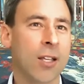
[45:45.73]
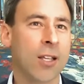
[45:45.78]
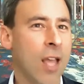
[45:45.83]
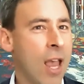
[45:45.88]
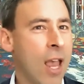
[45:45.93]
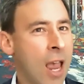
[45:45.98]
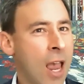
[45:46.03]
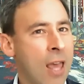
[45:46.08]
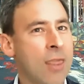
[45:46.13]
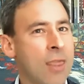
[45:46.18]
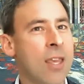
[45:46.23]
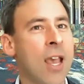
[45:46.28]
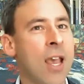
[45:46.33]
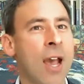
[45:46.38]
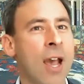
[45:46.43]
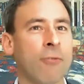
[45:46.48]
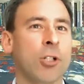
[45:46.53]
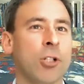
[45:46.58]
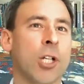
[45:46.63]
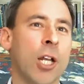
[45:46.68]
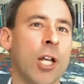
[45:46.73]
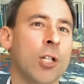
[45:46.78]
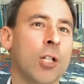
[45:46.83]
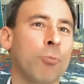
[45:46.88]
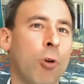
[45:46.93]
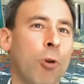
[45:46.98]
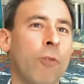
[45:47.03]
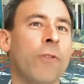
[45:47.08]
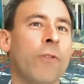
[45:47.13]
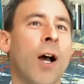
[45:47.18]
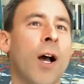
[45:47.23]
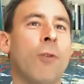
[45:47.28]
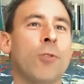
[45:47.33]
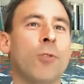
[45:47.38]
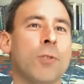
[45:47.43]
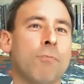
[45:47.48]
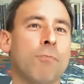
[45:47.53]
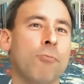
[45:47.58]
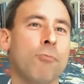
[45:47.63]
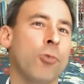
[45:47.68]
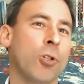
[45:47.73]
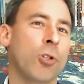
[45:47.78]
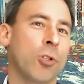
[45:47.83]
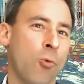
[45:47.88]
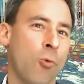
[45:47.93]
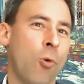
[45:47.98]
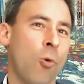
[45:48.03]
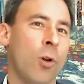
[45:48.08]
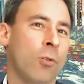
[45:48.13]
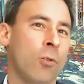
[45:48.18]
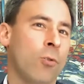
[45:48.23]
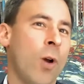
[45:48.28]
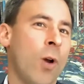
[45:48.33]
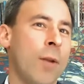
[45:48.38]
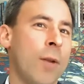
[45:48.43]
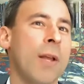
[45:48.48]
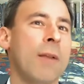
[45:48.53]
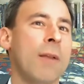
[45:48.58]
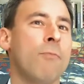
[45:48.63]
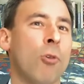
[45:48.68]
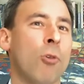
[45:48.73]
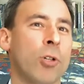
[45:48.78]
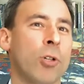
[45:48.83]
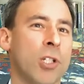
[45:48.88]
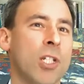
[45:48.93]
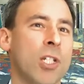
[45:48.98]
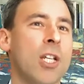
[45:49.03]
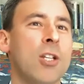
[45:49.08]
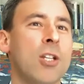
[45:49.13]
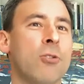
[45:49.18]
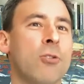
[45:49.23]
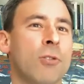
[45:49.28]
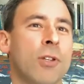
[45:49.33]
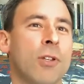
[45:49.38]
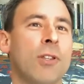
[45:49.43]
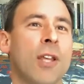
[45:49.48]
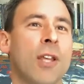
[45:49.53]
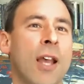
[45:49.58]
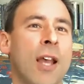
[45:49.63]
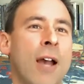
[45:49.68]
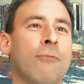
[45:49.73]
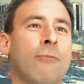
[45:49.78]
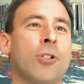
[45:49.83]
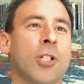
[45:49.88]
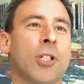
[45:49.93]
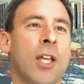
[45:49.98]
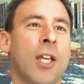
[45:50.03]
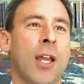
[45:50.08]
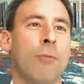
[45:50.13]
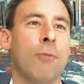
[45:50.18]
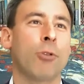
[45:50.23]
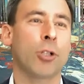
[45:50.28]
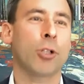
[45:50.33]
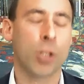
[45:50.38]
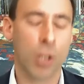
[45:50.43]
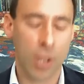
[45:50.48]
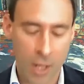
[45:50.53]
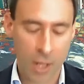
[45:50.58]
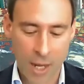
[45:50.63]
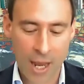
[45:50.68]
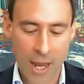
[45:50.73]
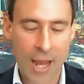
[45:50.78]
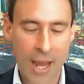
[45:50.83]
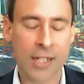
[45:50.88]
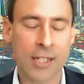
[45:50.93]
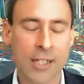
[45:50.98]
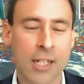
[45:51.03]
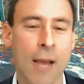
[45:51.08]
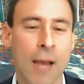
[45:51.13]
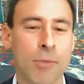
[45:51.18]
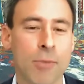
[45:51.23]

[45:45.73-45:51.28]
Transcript: And the average age profile was quite a bit more senior than the average Cambridge academic.